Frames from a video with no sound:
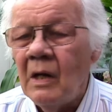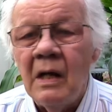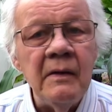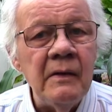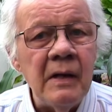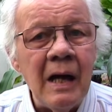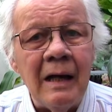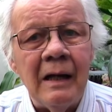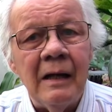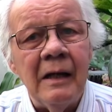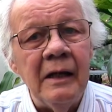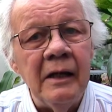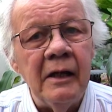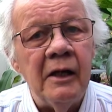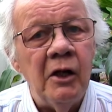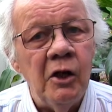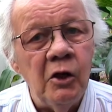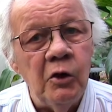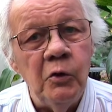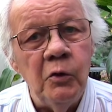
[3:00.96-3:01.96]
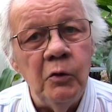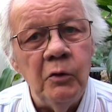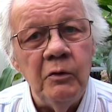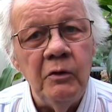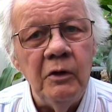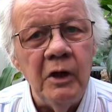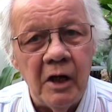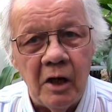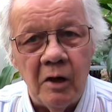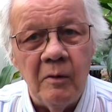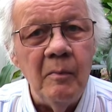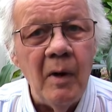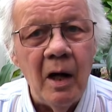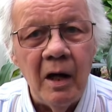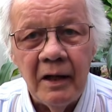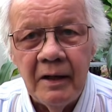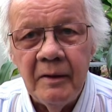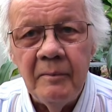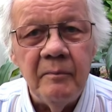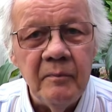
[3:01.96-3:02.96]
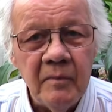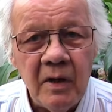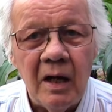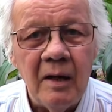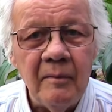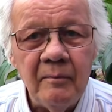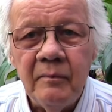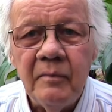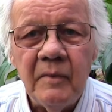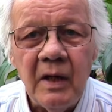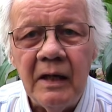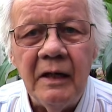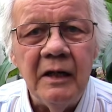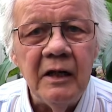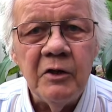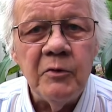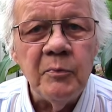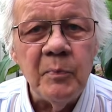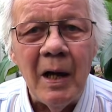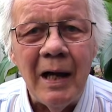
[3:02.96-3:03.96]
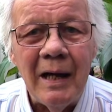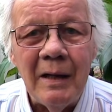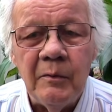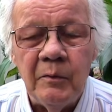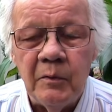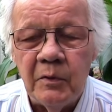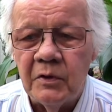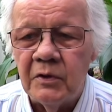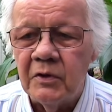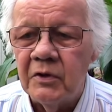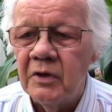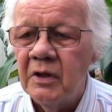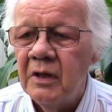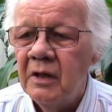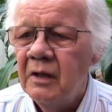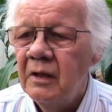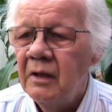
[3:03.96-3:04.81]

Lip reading: that'll include, you know, my English pounds.